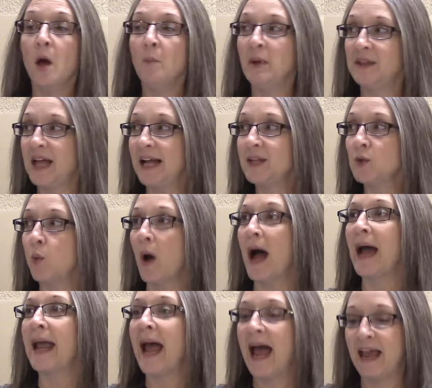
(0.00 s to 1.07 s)
but that's
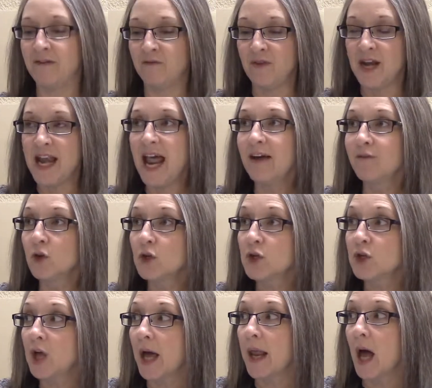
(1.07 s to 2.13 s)
why I have never
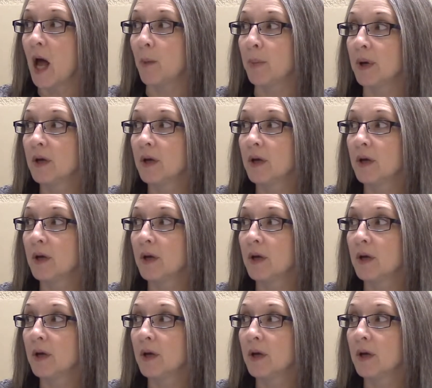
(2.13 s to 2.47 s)
shut up